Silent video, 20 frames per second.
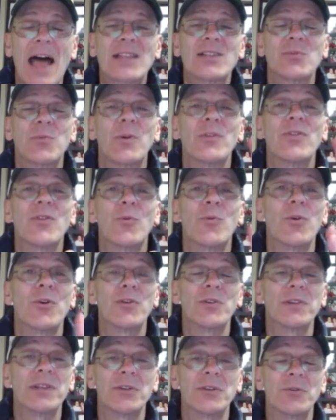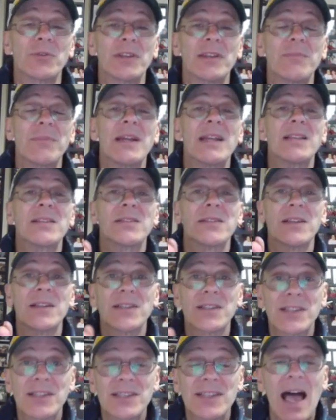that's what the word literally means,
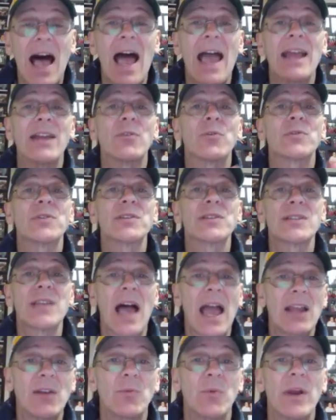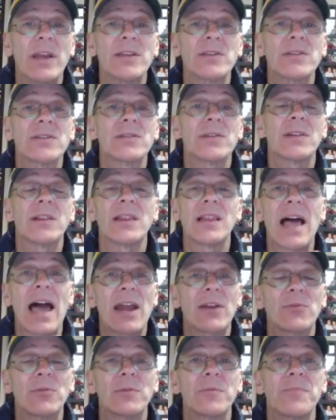side or sideways,
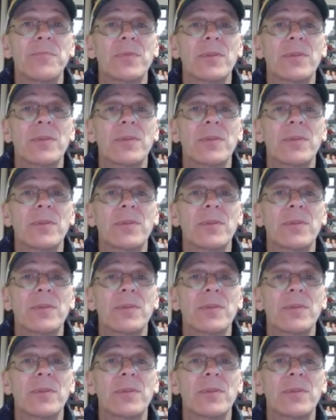lateral.